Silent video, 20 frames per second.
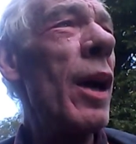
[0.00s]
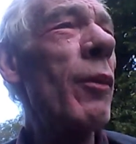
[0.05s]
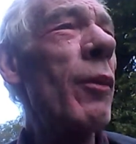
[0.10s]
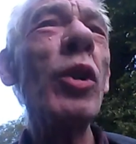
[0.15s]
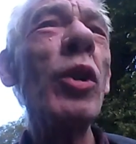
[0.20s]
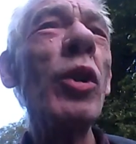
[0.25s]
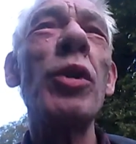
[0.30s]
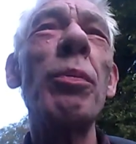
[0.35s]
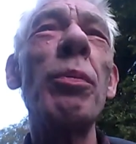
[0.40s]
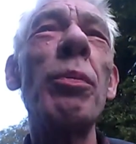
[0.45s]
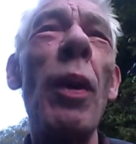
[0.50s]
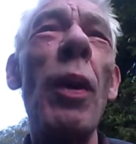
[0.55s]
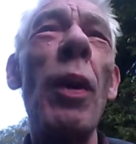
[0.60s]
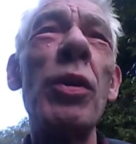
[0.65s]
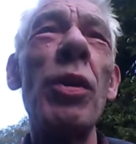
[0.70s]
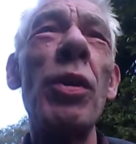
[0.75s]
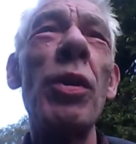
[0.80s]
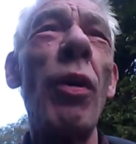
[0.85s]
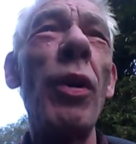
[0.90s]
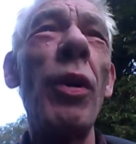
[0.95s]
I'm going to
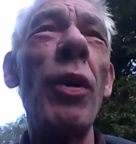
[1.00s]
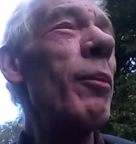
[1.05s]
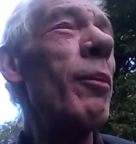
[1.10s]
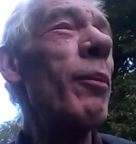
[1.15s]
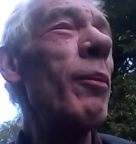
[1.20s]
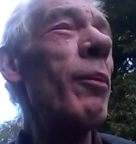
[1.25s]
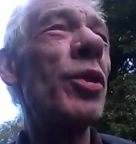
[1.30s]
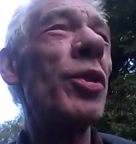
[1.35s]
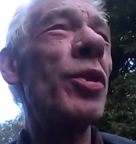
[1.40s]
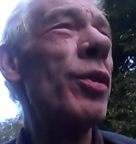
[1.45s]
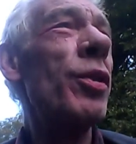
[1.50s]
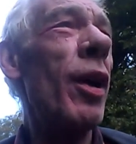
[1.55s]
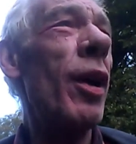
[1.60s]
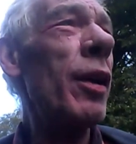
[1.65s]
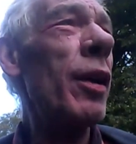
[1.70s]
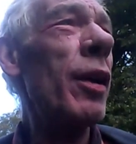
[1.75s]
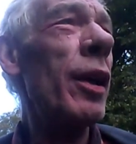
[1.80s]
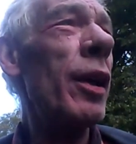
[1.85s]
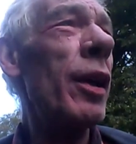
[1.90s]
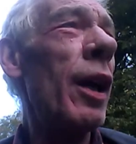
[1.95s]
potter on. I'm not
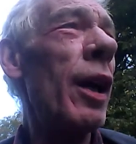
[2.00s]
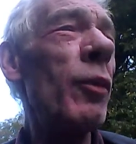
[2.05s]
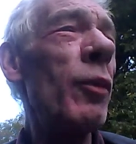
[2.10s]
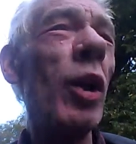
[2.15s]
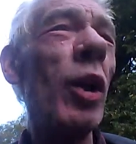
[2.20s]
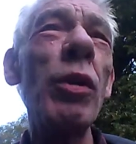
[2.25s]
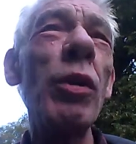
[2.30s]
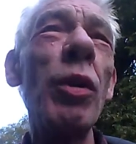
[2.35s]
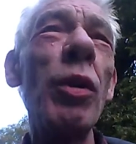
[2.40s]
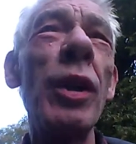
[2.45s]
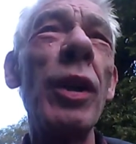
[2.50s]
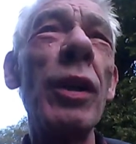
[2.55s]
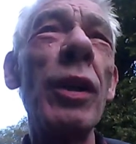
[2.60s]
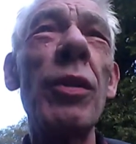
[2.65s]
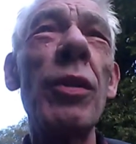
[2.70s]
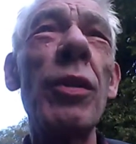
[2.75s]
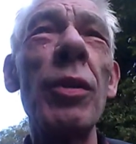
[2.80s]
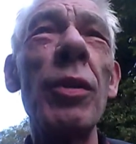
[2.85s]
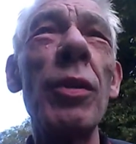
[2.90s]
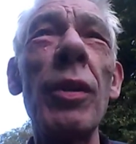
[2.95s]
struggling. I'm not
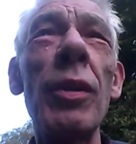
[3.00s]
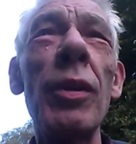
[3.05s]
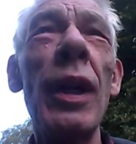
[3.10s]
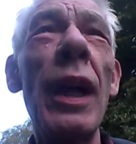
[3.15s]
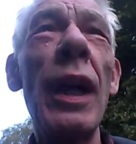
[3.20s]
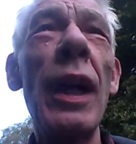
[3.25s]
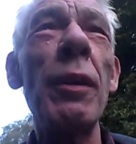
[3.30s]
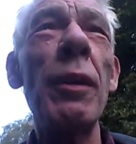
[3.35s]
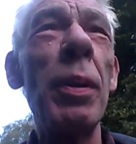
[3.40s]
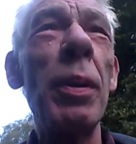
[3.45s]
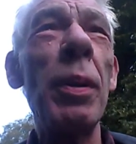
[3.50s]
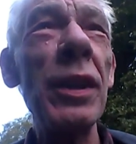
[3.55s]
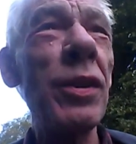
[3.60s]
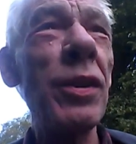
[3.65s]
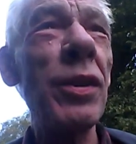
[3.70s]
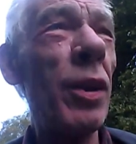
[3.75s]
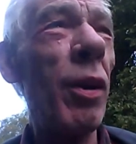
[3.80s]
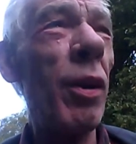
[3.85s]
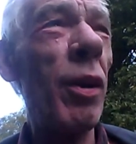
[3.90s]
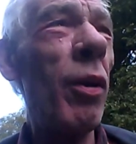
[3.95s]
looking to get a
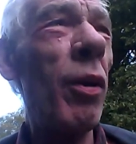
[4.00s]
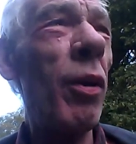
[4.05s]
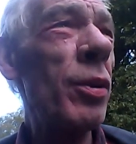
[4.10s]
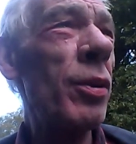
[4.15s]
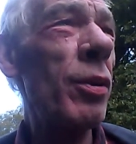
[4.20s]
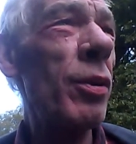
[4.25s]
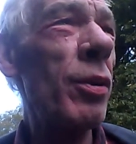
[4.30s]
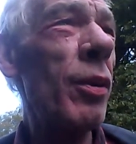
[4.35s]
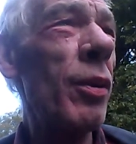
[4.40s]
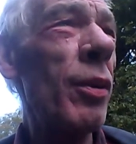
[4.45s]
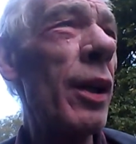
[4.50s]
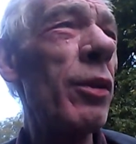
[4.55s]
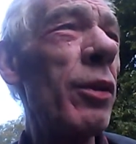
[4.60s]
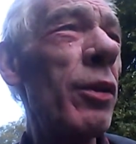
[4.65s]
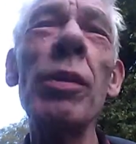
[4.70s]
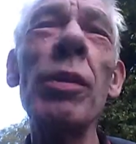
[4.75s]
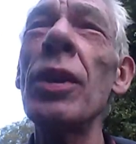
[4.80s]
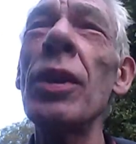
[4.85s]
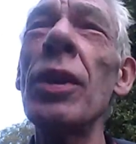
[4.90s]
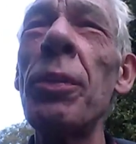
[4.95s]
place in a hostel. I
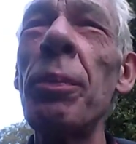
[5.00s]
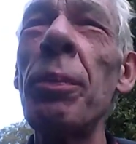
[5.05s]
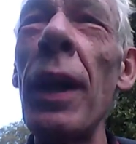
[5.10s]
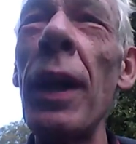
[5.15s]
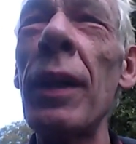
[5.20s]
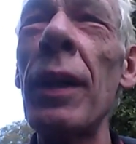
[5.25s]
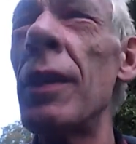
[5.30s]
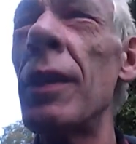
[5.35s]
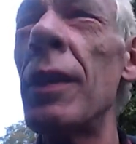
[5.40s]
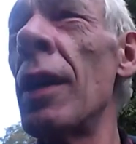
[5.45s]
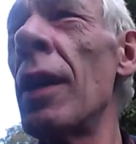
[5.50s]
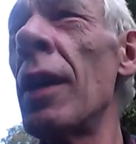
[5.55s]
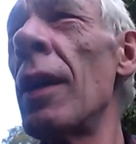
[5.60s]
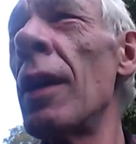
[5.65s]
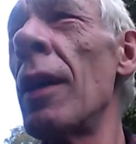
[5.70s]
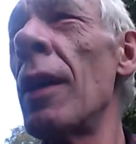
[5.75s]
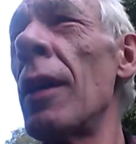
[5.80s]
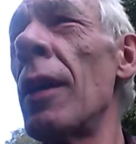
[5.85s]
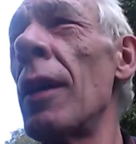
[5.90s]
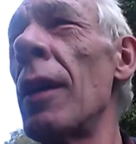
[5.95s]
don't expect
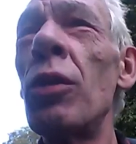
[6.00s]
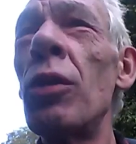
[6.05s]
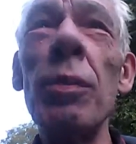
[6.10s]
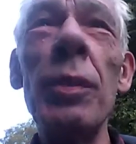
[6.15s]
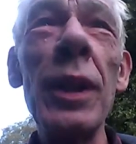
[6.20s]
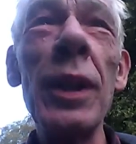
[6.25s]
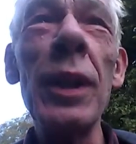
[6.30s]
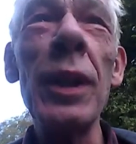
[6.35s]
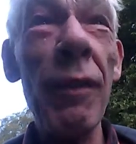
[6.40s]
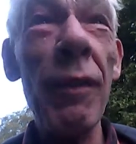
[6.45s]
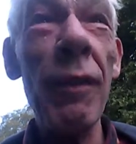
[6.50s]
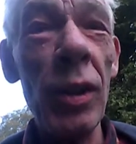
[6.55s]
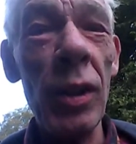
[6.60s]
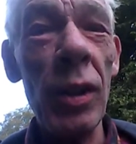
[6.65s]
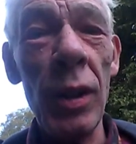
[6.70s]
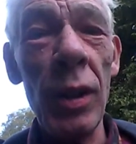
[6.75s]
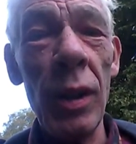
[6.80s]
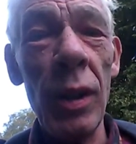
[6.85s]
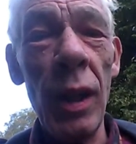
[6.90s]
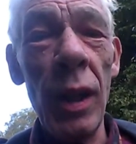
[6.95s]
to be
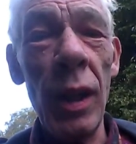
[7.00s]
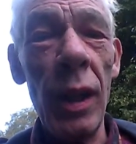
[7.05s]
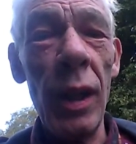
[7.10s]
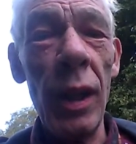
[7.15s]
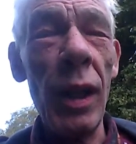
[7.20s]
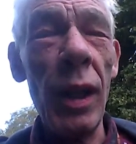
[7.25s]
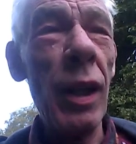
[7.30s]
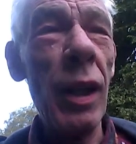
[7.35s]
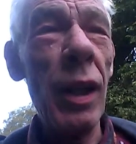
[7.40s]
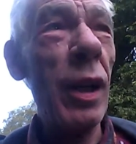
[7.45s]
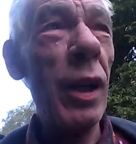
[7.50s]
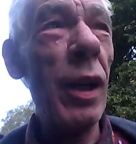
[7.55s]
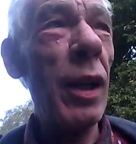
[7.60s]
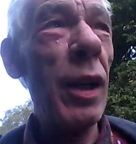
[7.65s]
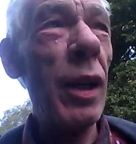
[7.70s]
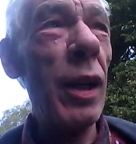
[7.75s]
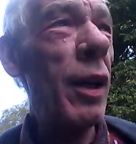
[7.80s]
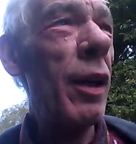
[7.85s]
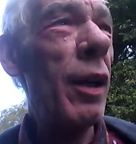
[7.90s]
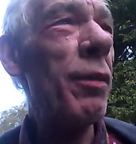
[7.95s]
given
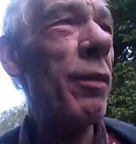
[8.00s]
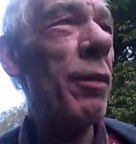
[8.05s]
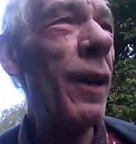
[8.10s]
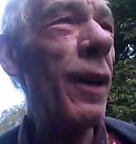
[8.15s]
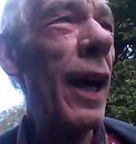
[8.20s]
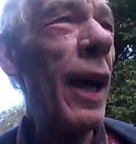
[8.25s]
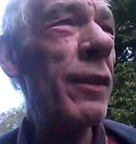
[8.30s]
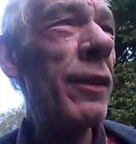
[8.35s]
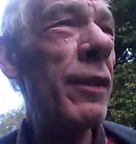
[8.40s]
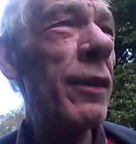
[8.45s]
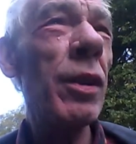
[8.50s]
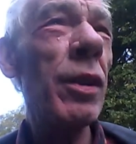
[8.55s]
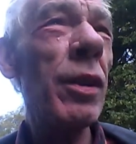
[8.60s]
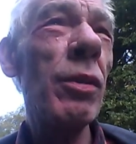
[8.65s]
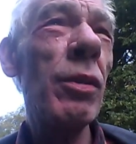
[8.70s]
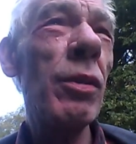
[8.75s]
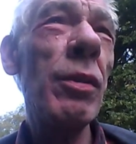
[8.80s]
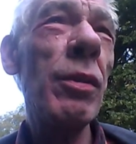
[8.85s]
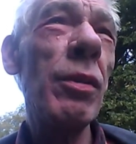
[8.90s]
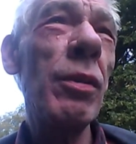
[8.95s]
a flat
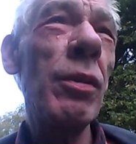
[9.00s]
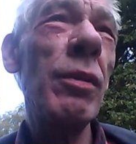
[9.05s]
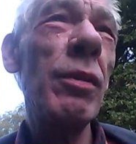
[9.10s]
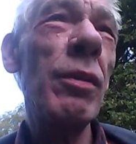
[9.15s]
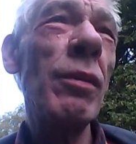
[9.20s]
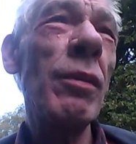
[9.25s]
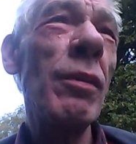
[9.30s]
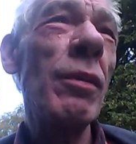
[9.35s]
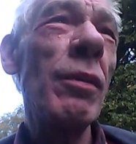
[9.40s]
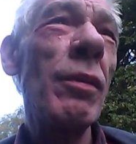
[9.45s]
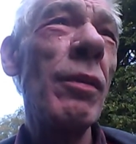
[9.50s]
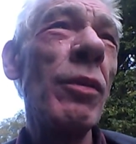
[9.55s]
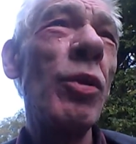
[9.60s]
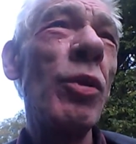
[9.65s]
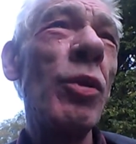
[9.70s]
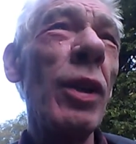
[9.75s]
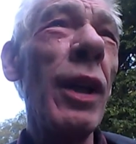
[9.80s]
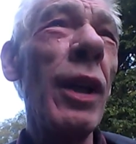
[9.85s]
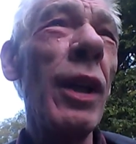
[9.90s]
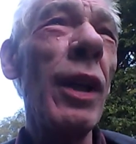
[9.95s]

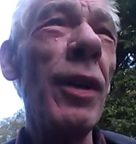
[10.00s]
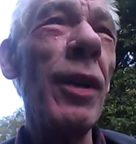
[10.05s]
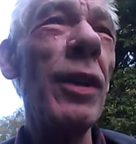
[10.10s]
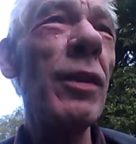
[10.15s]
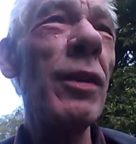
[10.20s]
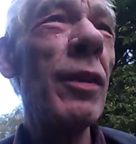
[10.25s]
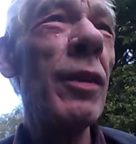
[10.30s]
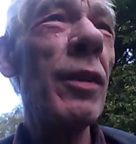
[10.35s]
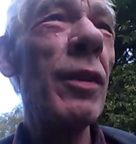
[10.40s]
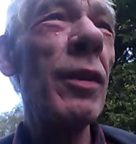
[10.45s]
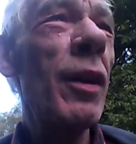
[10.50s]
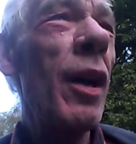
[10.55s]
to live in.